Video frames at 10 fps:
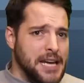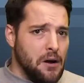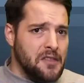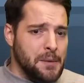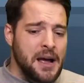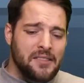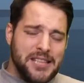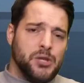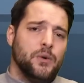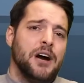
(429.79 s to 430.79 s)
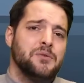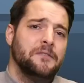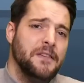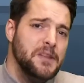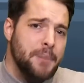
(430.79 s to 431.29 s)
of gear on them, that's
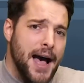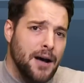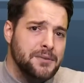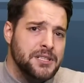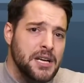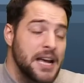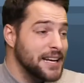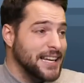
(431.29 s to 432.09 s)
350 pounds!